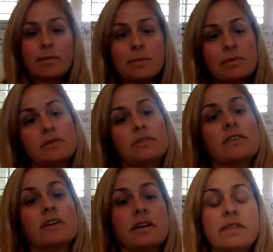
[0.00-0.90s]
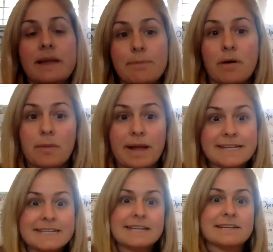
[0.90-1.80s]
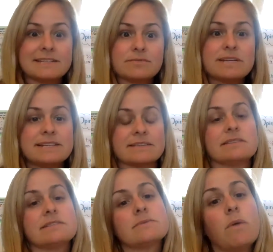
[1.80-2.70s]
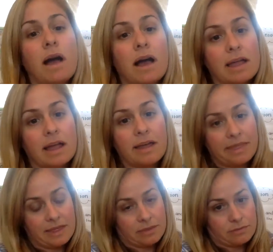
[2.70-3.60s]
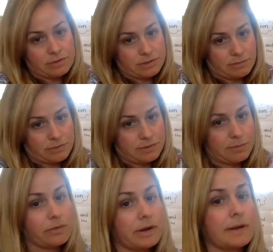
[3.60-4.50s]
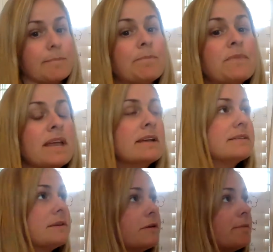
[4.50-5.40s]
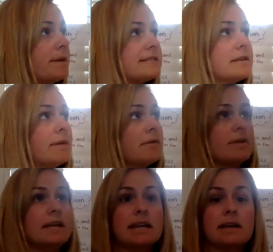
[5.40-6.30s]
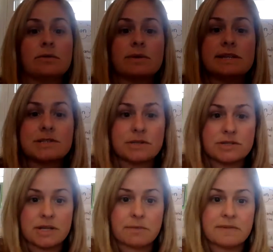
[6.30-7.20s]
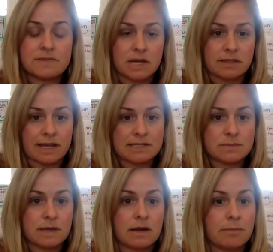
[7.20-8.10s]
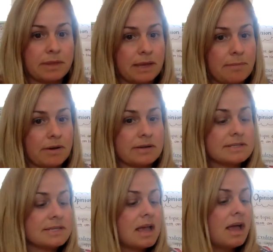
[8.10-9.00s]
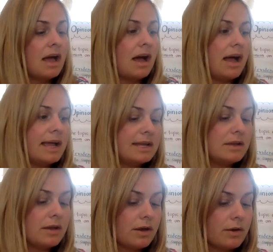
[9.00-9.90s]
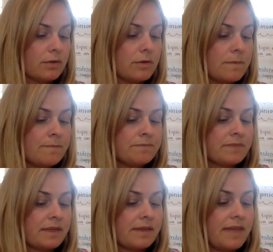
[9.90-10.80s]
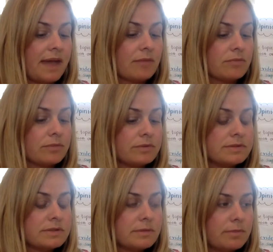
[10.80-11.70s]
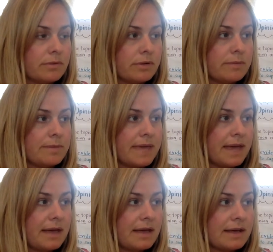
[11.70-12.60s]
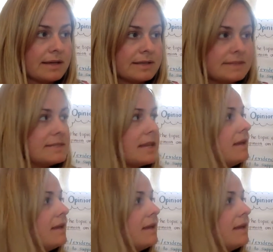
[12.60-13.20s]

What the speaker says: bubbles for light bulb ideas, reasons why I think the roots are most important. So based on my reading and research that we've done last week on plant parts, I know that roots are important because